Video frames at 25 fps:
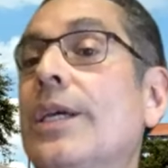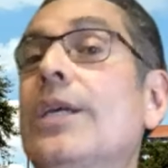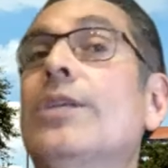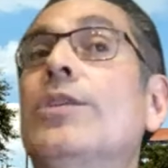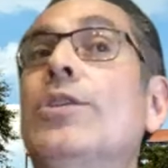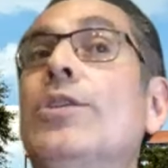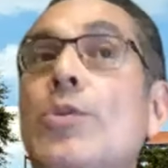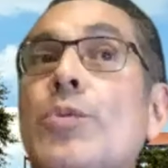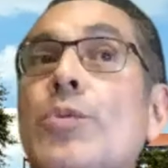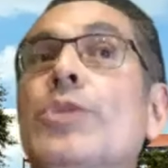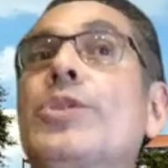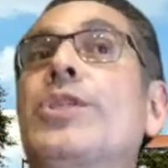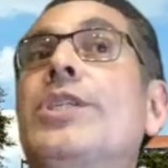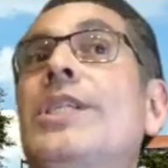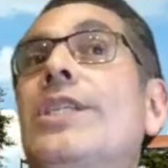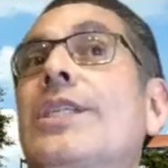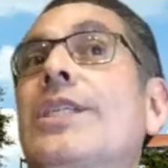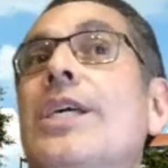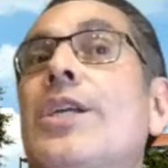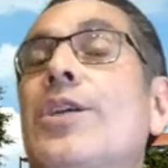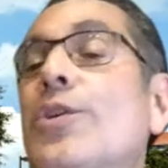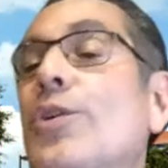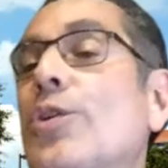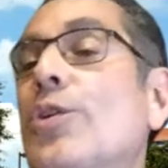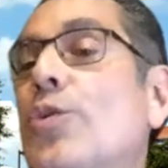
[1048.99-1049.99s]
you will see
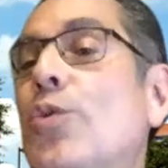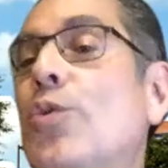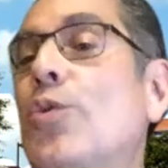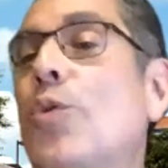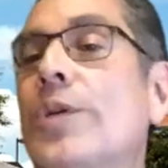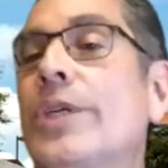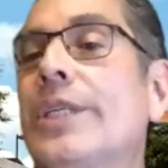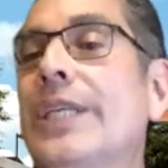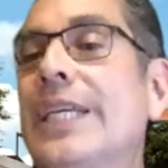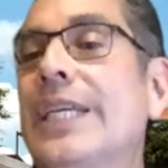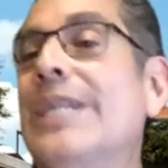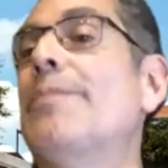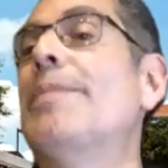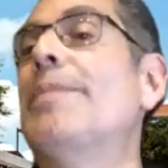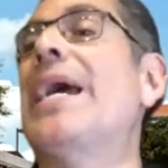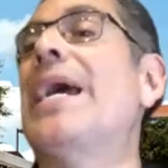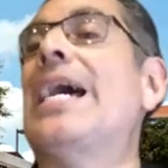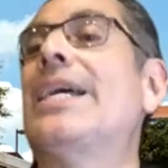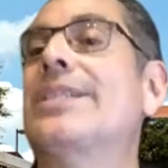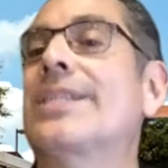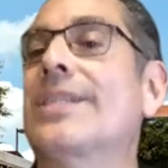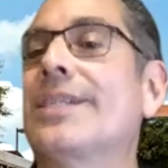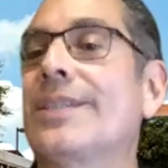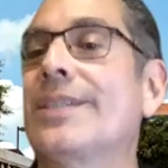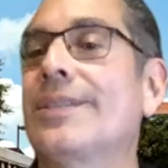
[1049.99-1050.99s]
Senator Cornyn in a
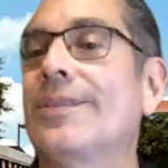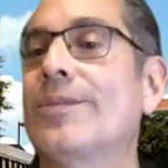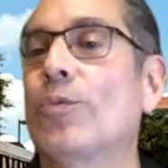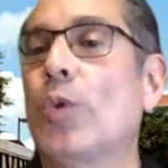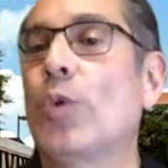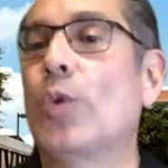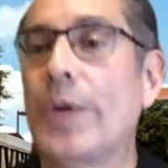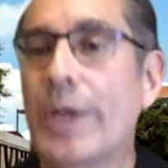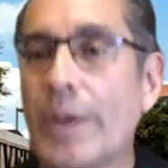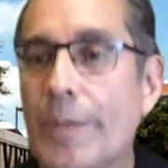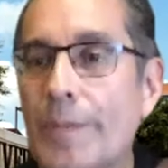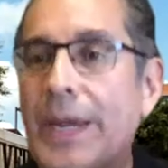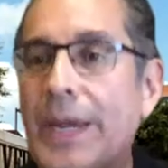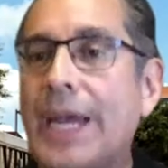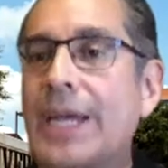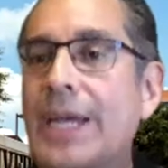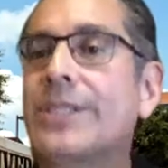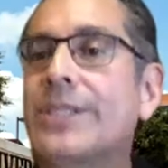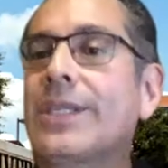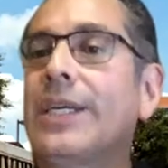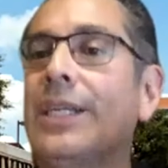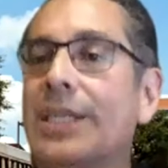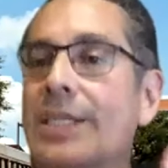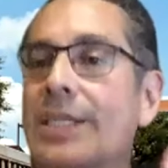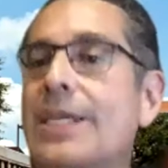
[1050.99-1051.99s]
mask, wearing a mask
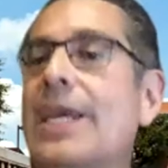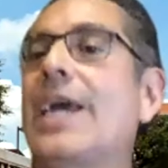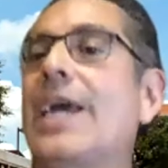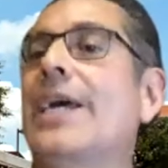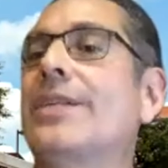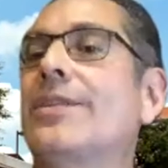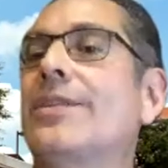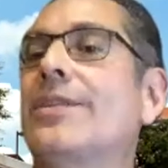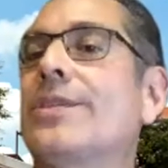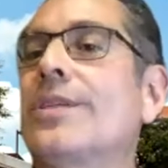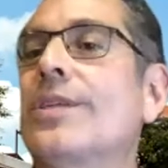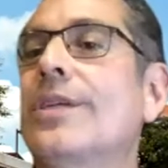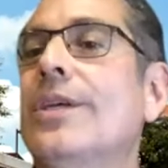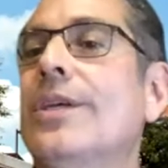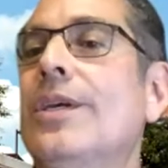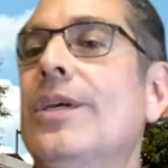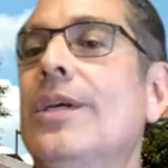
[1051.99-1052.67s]
in his ads.